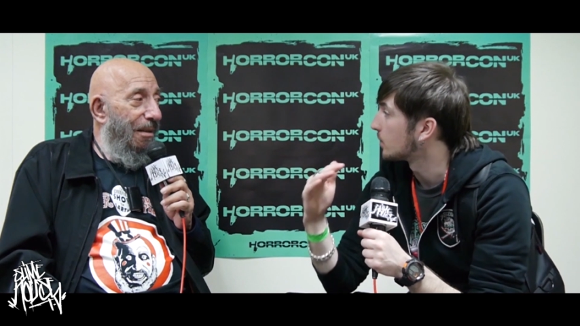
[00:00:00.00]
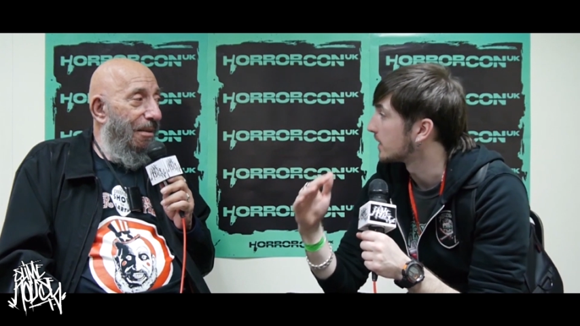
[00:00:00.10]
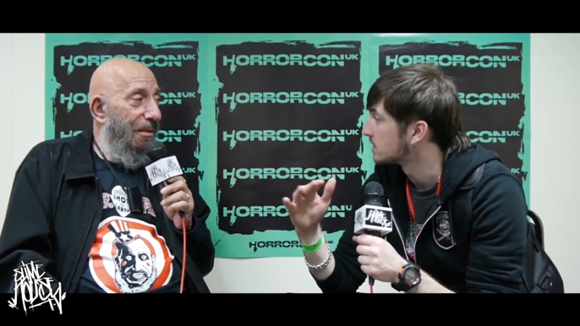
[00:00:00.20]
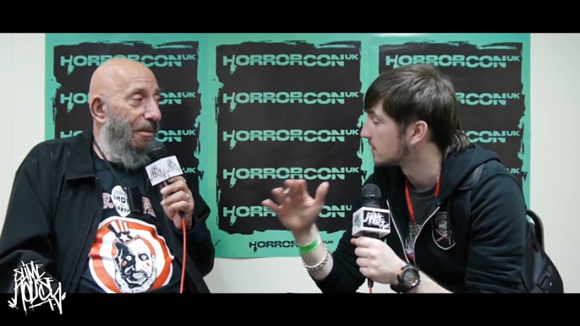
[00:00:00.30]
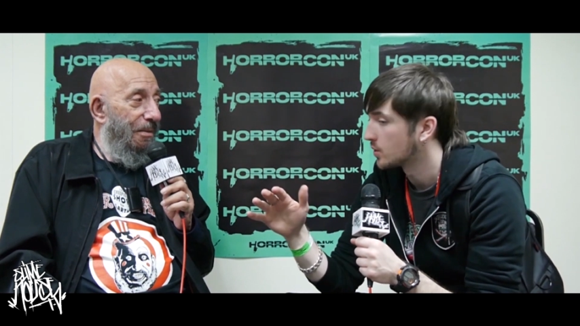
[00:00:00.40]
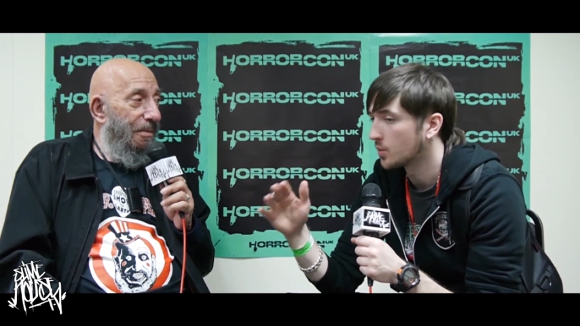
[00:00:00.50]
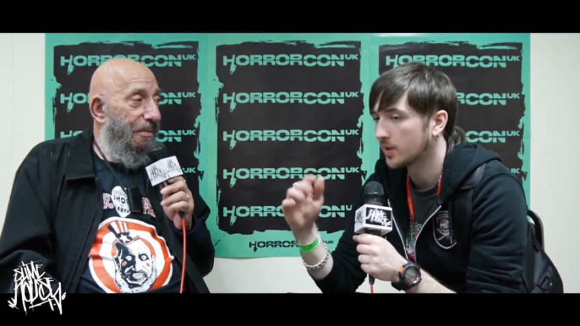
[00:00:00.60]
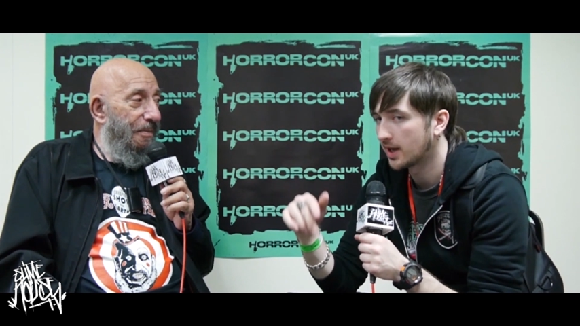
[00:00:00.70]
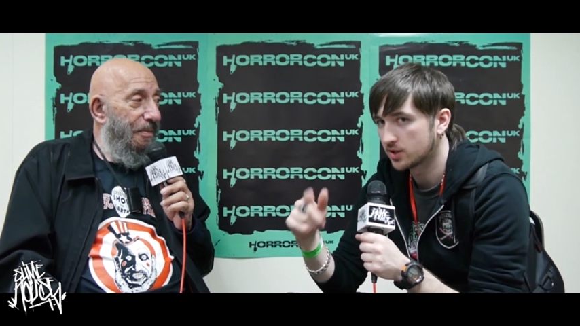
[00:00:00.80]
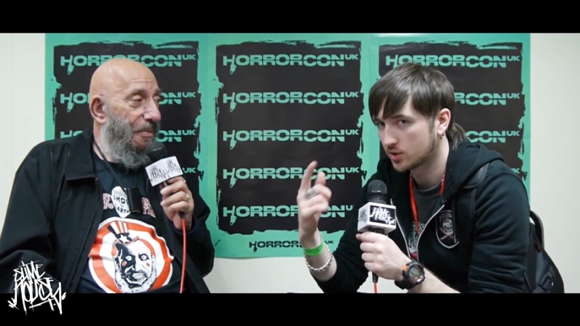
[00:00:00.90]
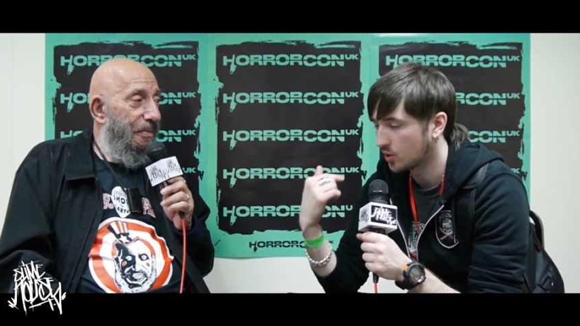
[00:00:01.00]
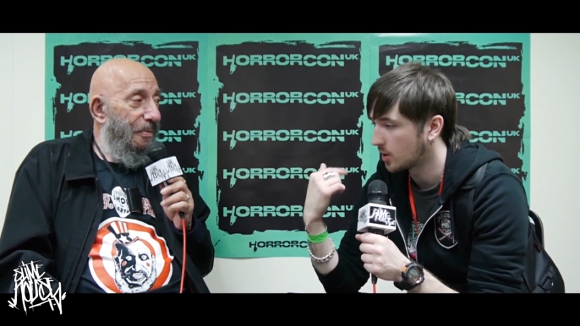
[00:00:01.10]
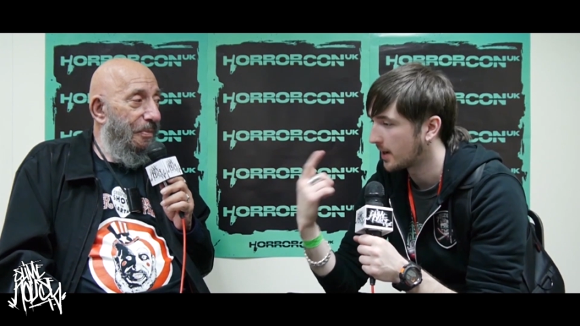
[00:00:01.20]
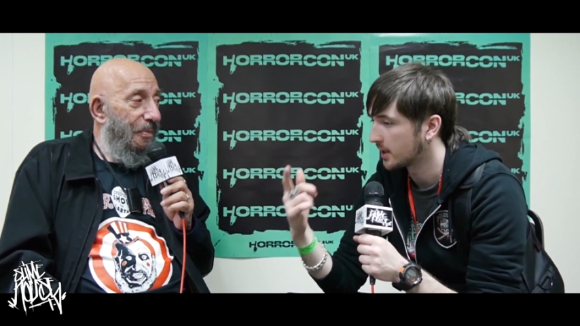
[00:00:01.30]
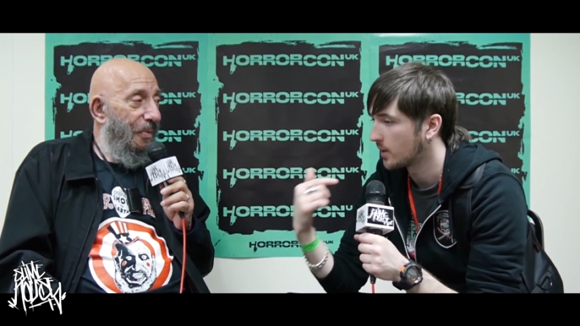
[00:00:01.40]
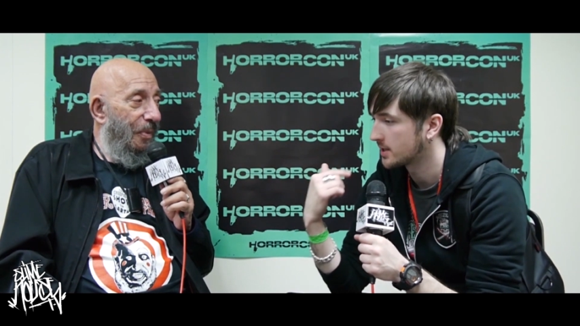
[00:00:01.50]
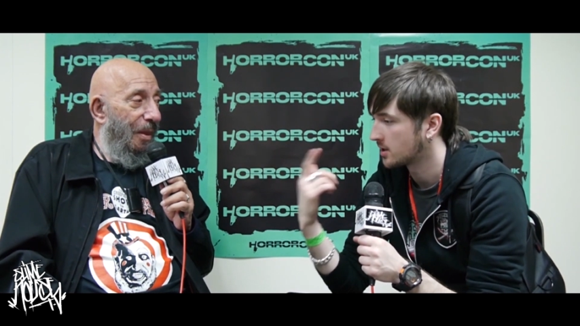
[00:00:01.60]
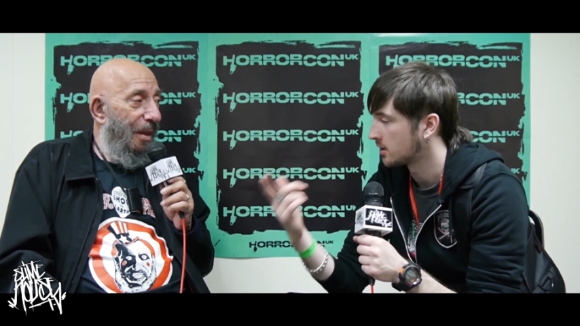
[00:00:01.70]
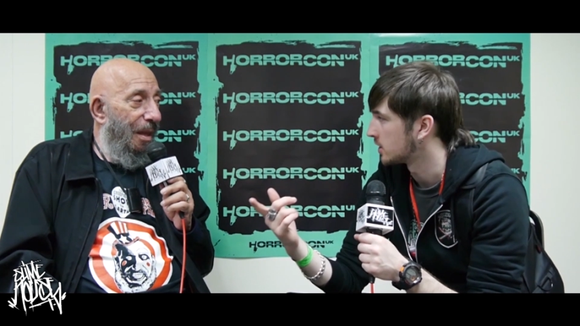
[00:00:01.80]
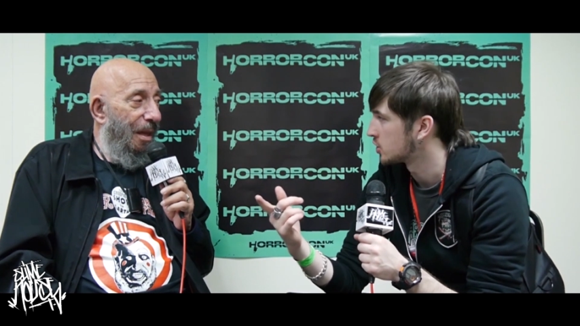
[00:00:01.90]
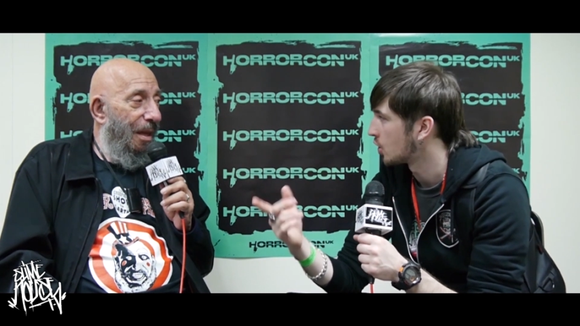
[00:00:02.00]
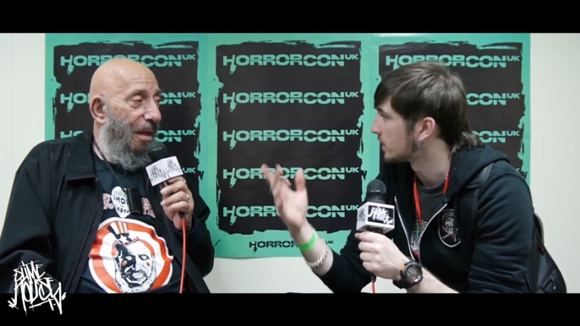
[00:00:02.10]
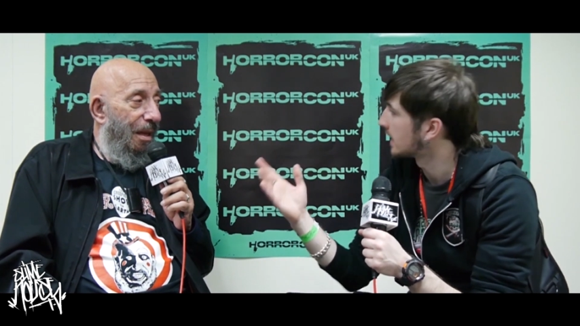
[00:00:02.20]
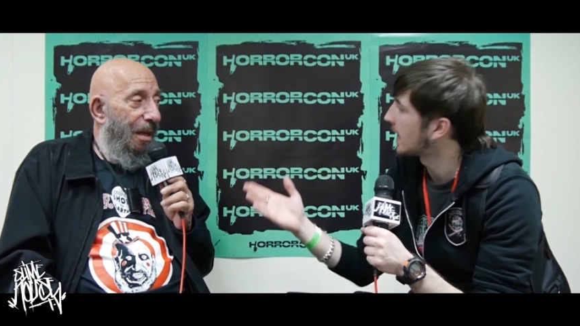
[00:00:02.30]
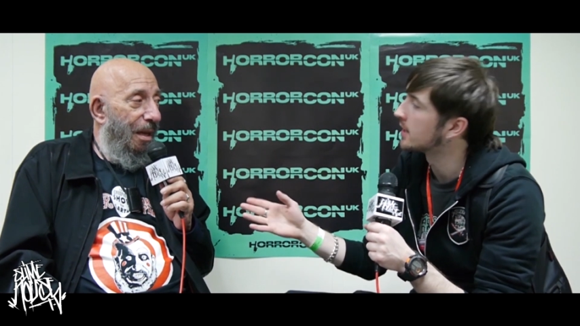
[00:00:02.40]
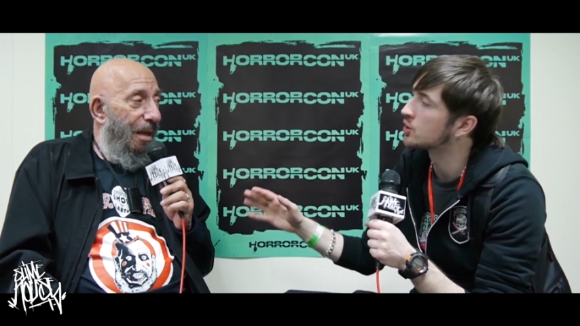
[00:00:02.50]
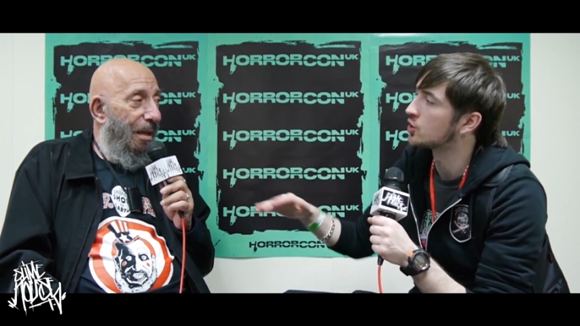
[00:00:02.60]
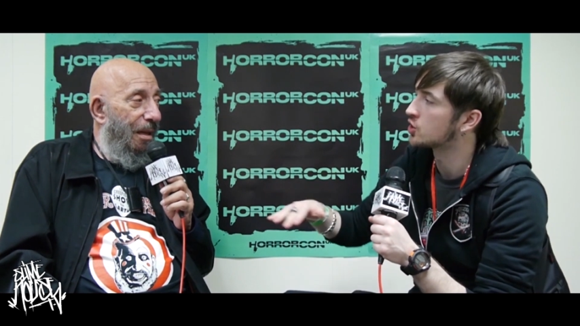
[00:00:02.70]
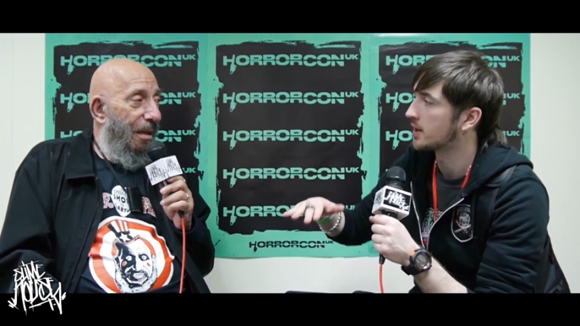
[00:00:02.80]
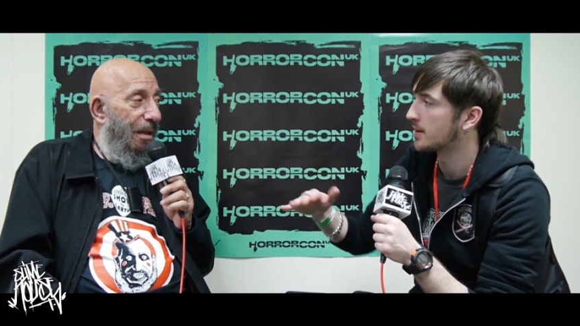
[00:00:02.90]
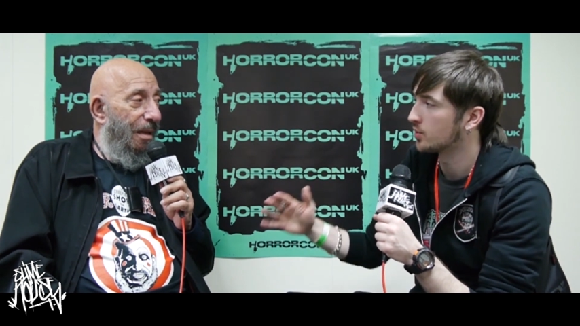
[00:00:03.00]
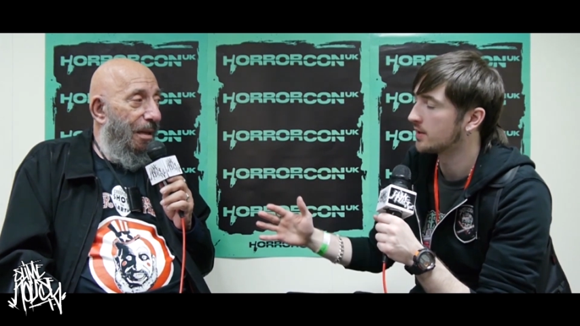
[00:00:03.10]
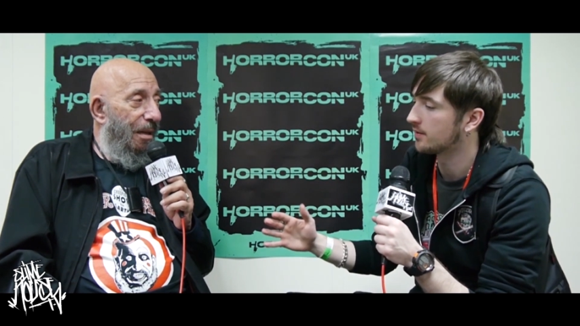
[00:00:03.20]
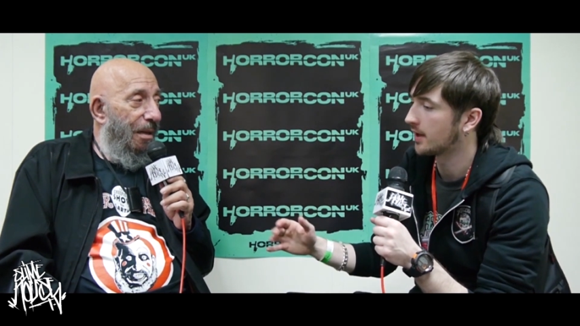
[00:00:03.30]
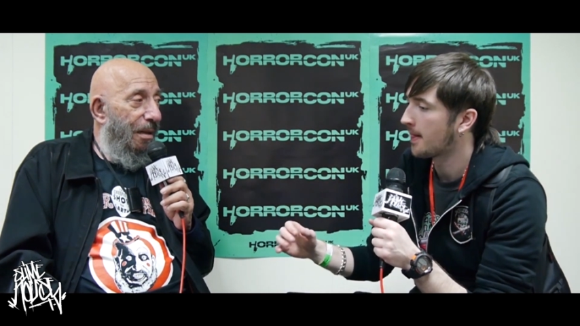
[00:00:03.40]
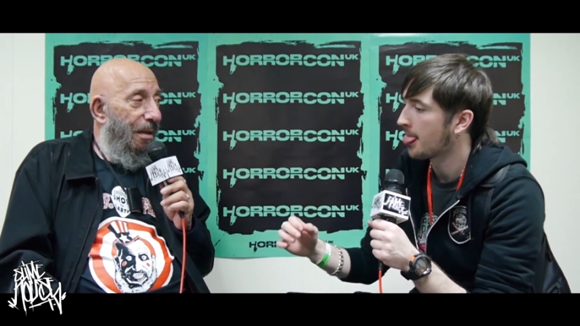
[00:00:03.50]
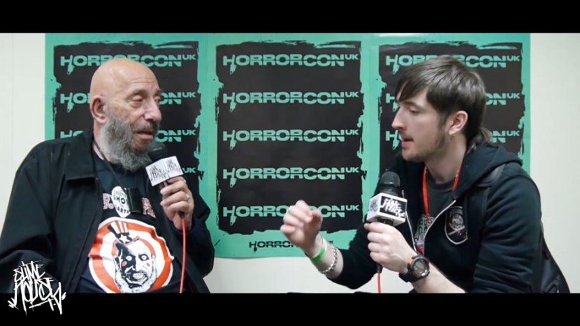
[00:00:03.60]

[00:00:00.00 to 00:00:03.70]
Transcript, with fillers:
Speaker 1: that we interview and we like to talk about directing on this show and you kind of touched on it briefly